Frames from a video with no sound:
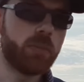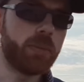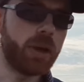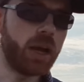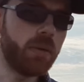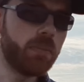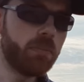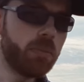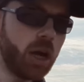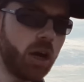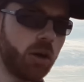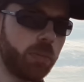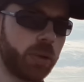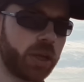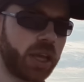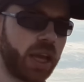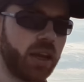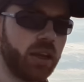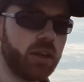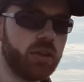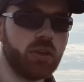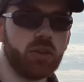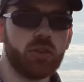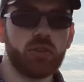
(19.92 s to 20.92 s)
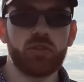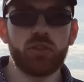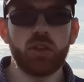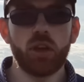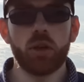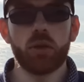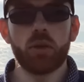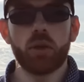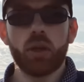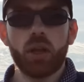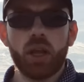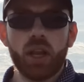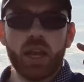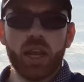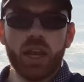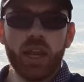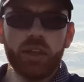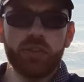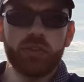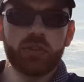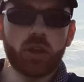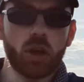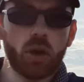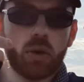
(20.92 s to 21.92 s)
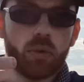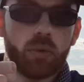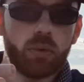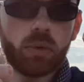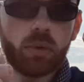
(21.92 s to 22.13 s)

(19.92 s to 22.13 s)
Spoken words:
about mile per gallon, so let's go.